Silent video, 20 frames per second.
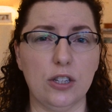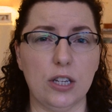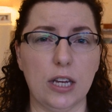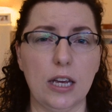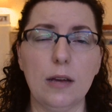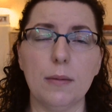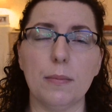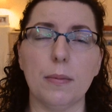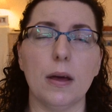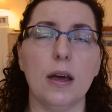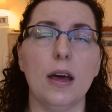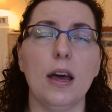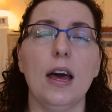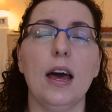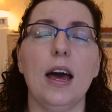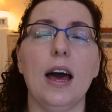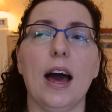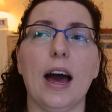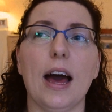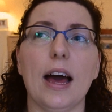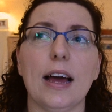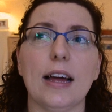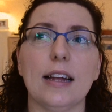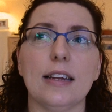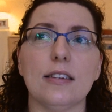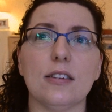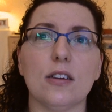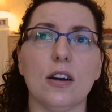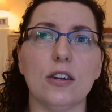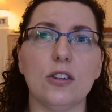cheap.
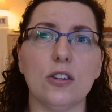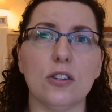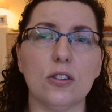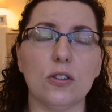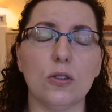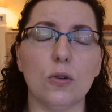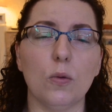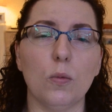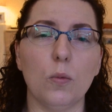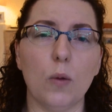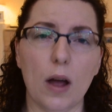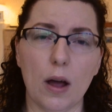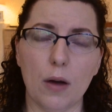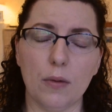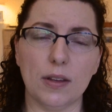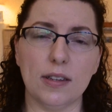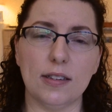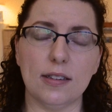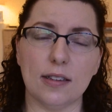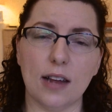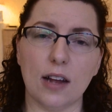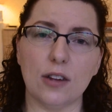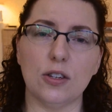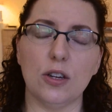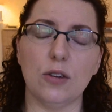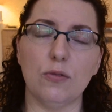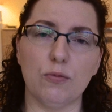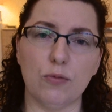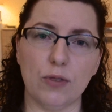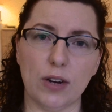And I just thought, wow, this is
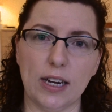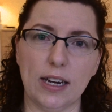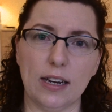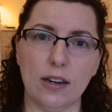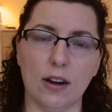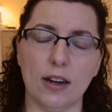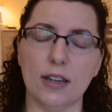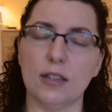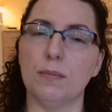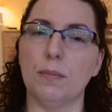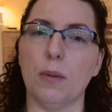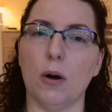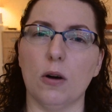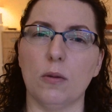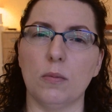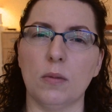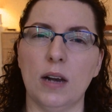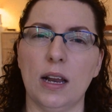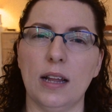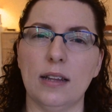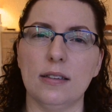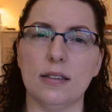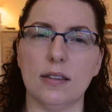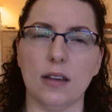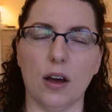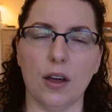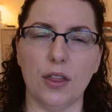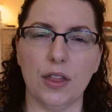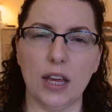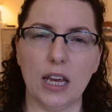actually a really nice balm cleanser.
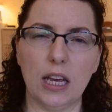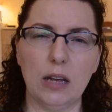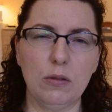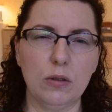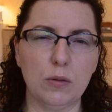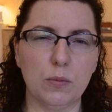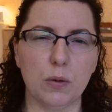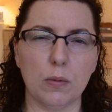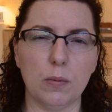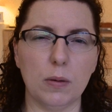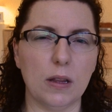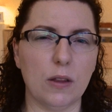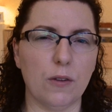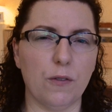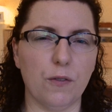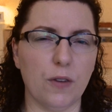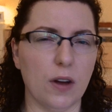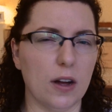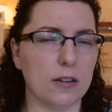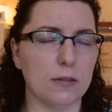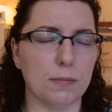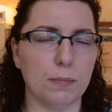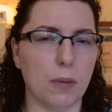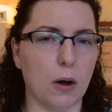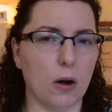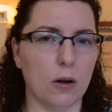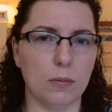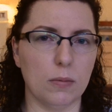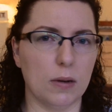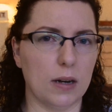I think it was probably the first
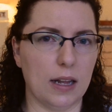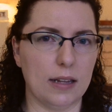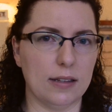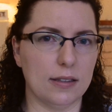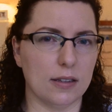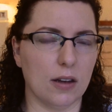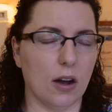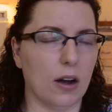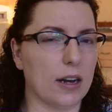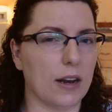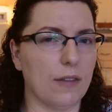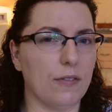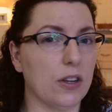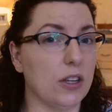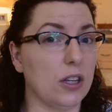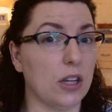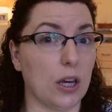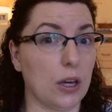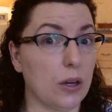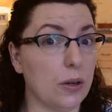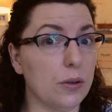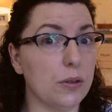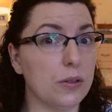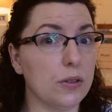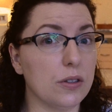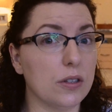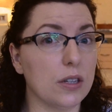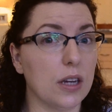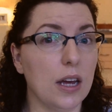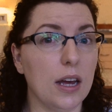balm cleanser I'd ever
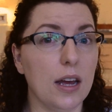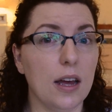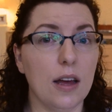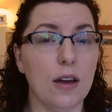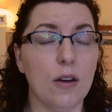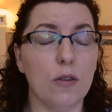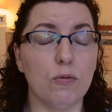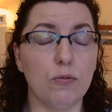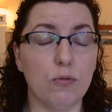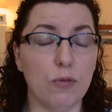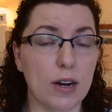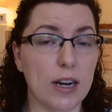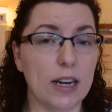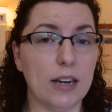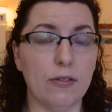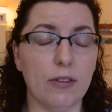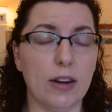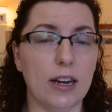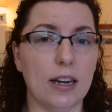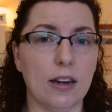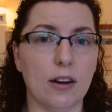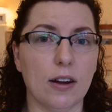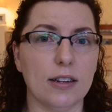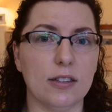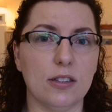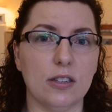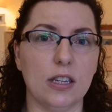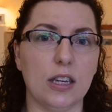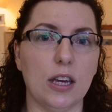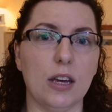used. Really, really
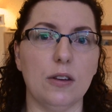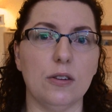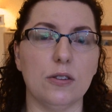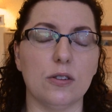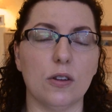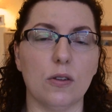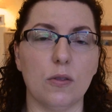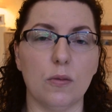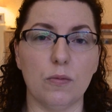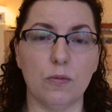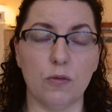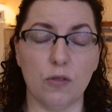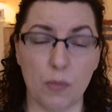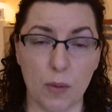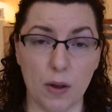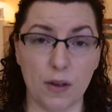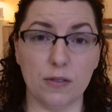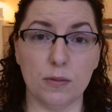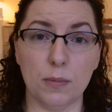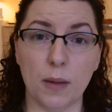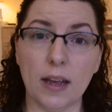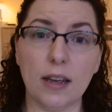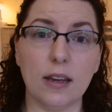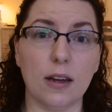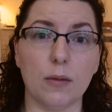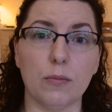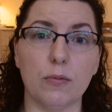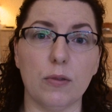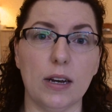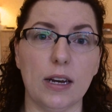nice to use. Removes
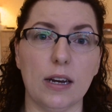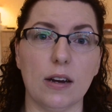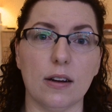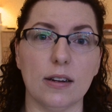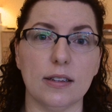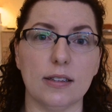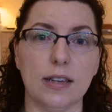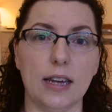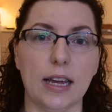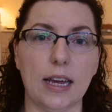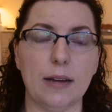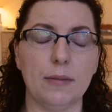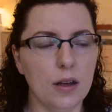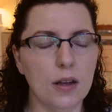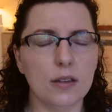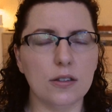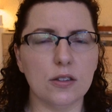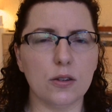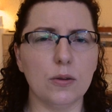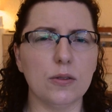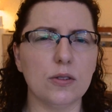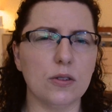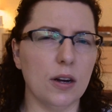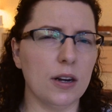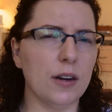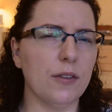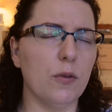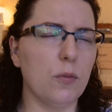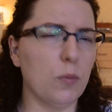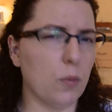makeup really nicely. So I was
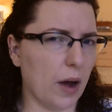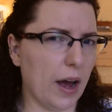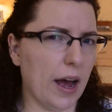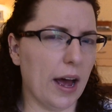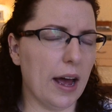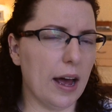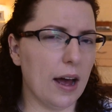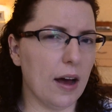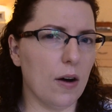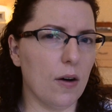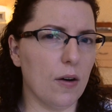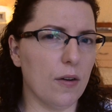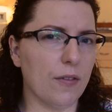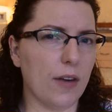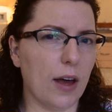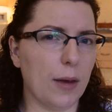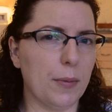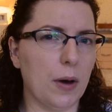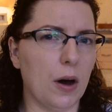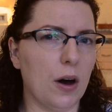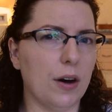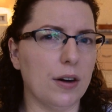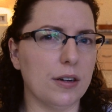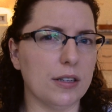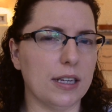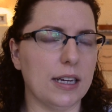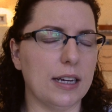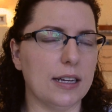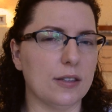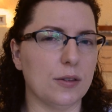kind of aware of Emma
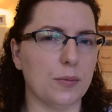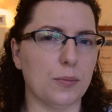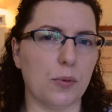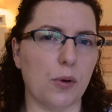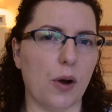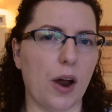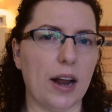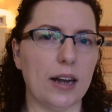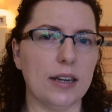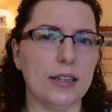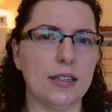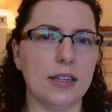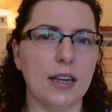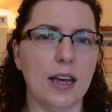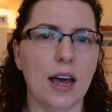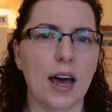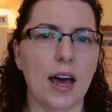Hardie as a brand